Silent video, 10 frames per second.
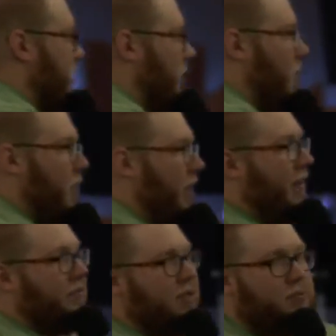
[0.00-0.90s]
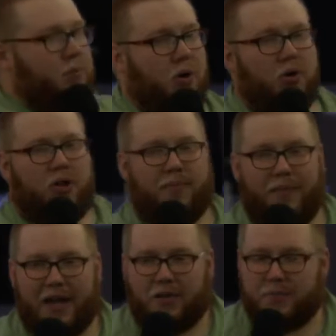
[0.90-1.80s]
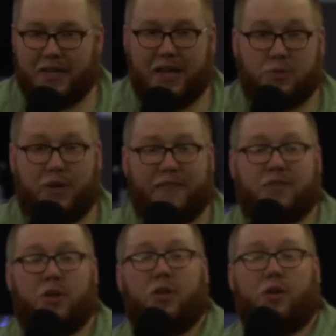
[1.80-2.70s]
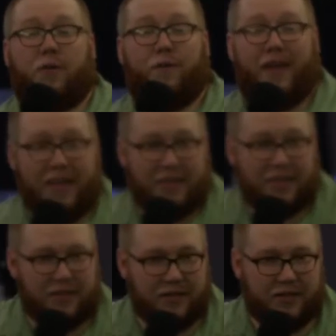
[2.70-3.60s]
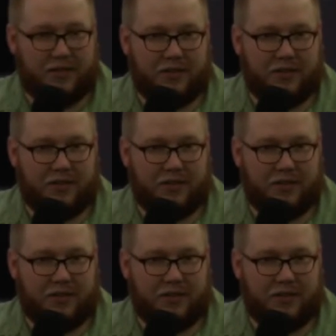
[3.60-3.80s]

you know why we have such prolonged battles? Because we have so little faith.